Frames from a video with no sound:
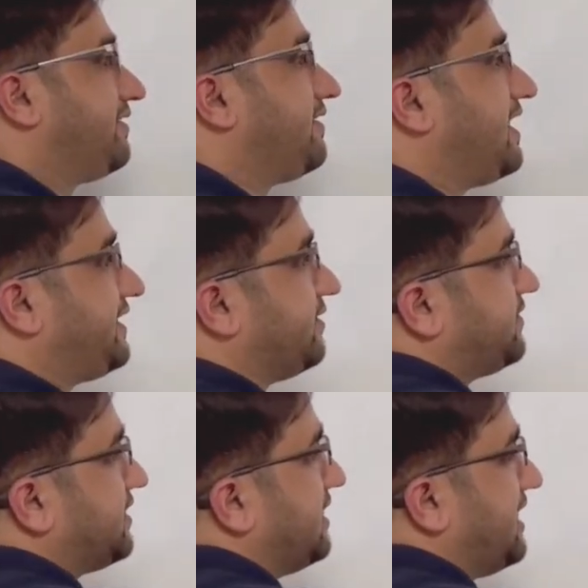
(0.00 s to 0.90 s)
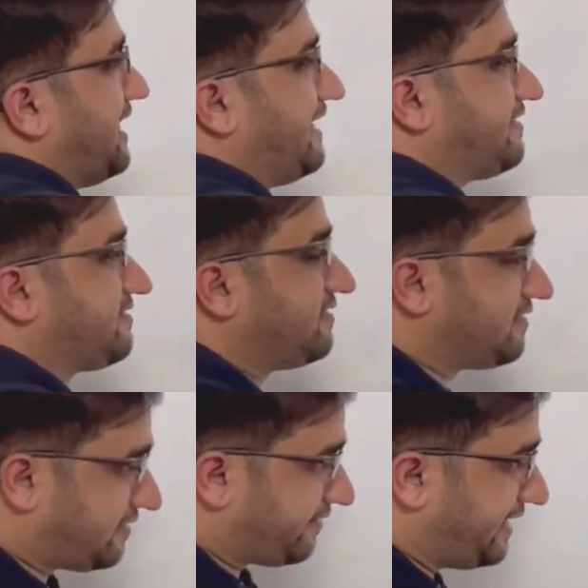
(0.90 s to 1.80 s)
items at a
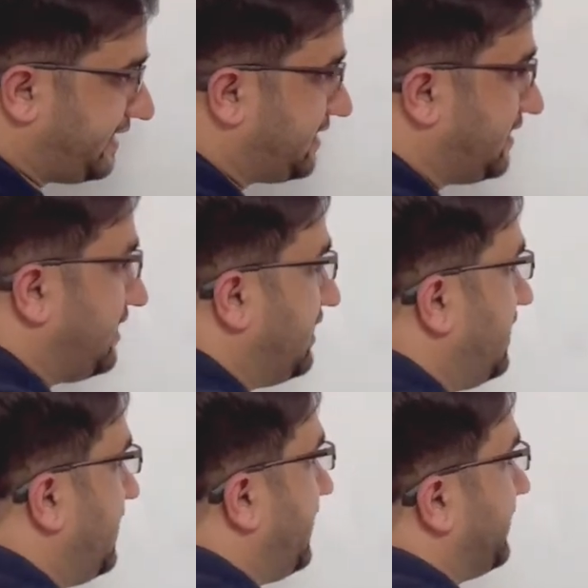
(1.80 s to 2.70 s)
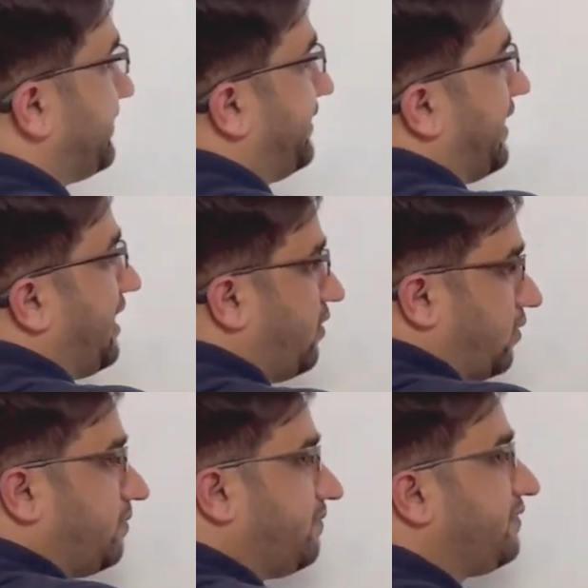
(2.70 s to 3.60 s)
certain rate, and
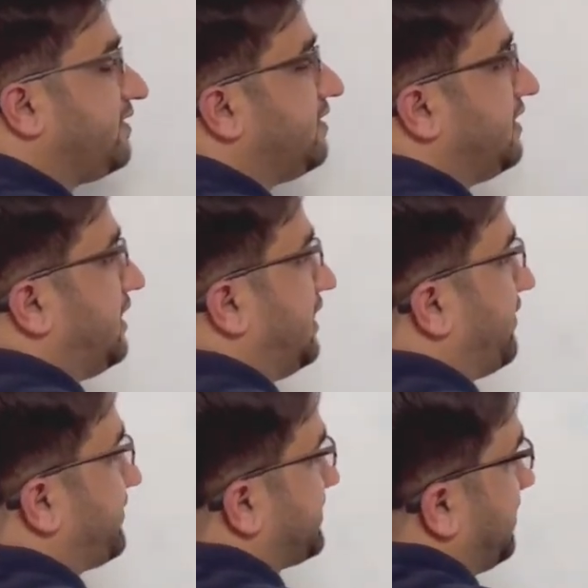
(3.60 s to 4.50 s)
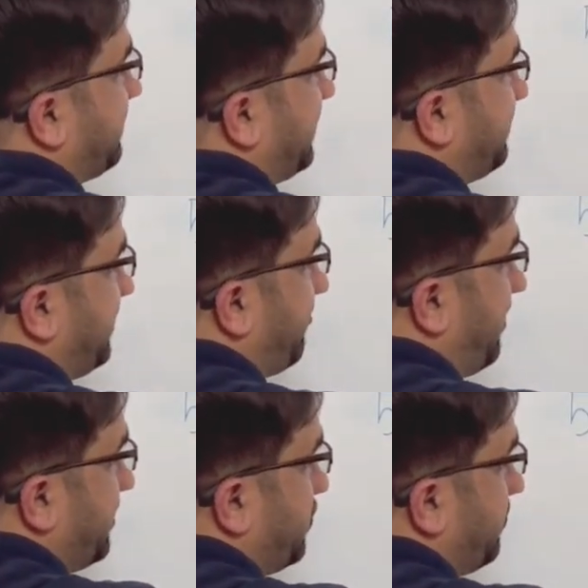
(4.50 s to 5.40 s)
now after some time they
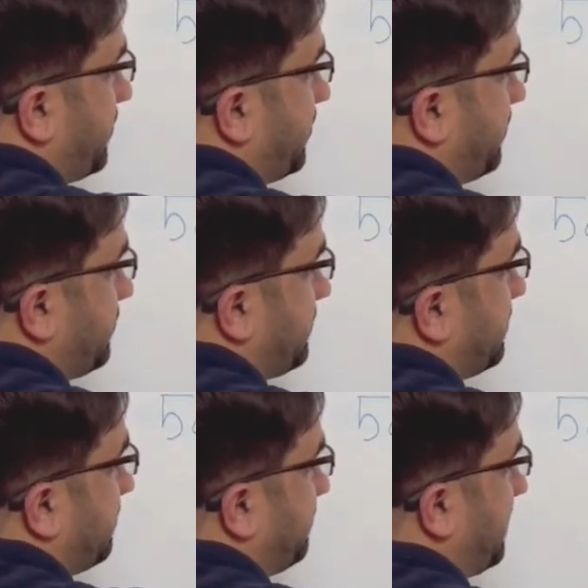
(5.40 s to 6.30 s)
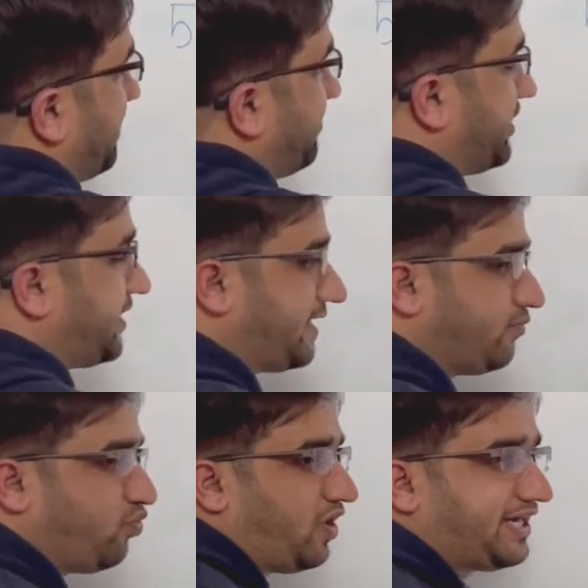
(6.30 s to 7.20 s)
want to produce
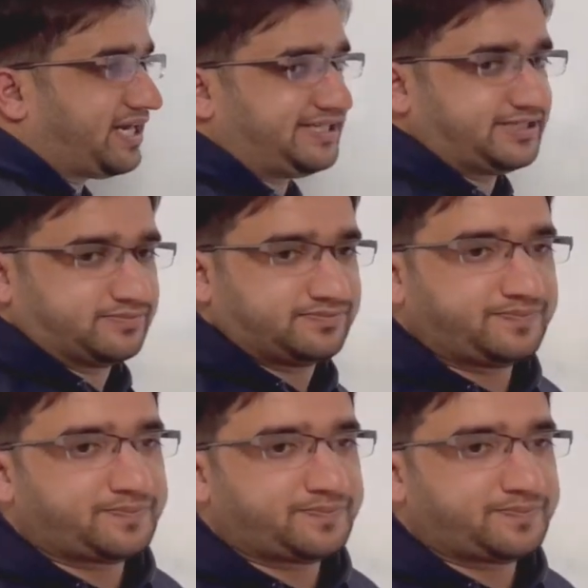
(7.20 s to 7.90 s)
501 item,